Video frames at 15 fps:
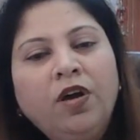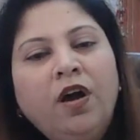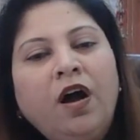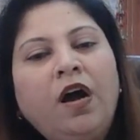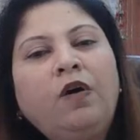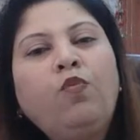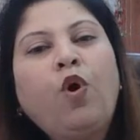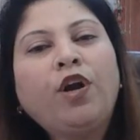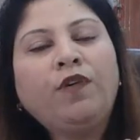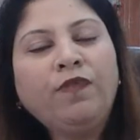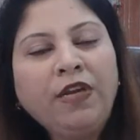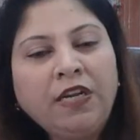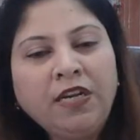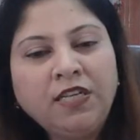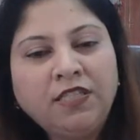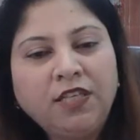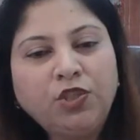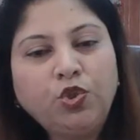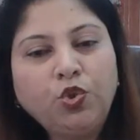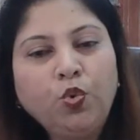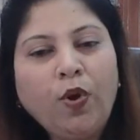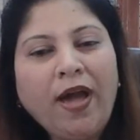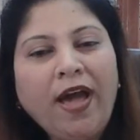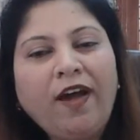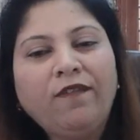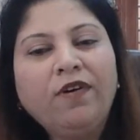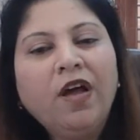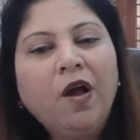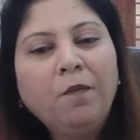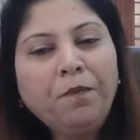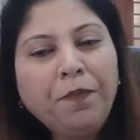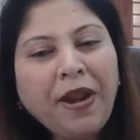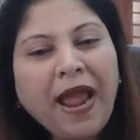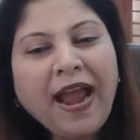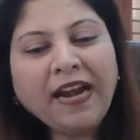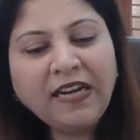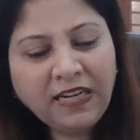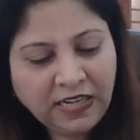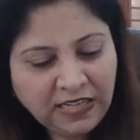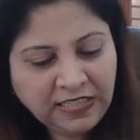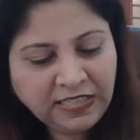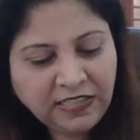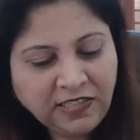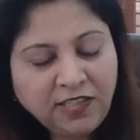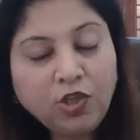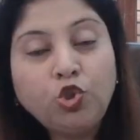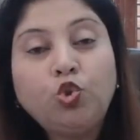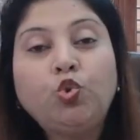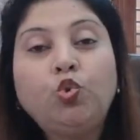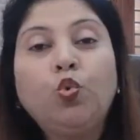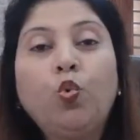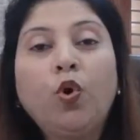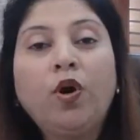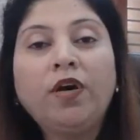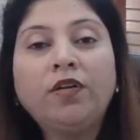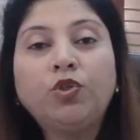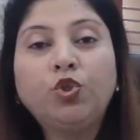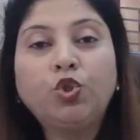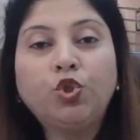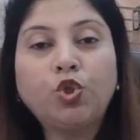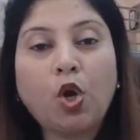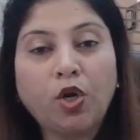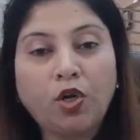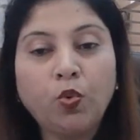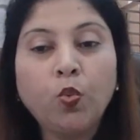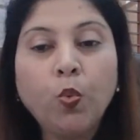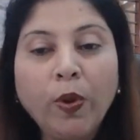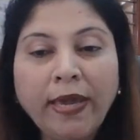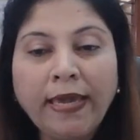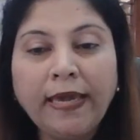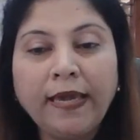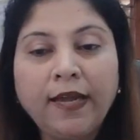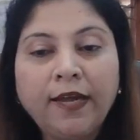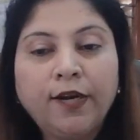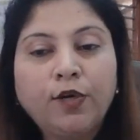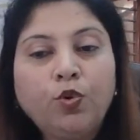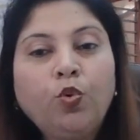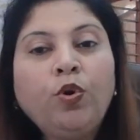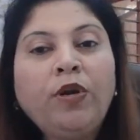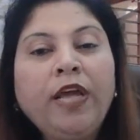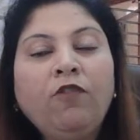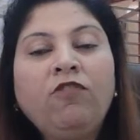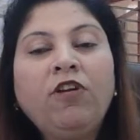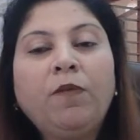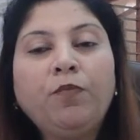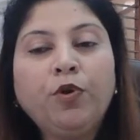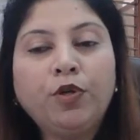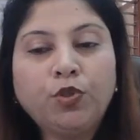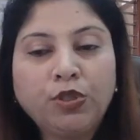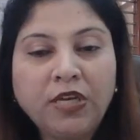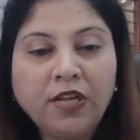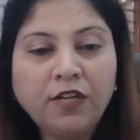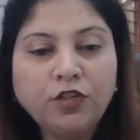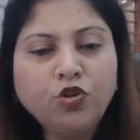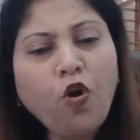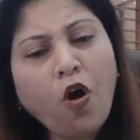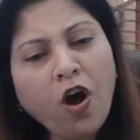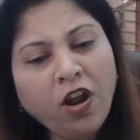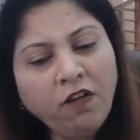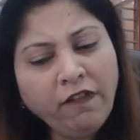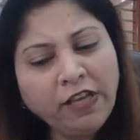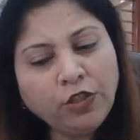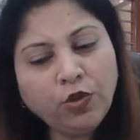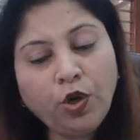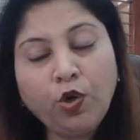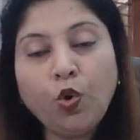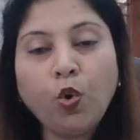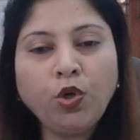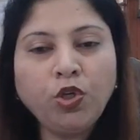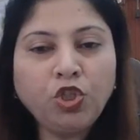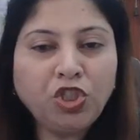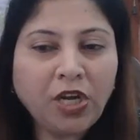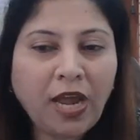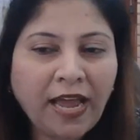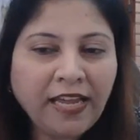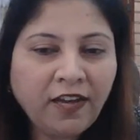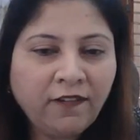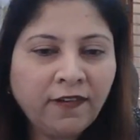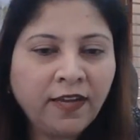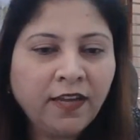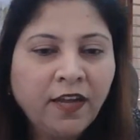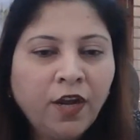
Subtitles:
what weaknesses you have, practice is a sure short way to develop your skills. So always, don't shy away.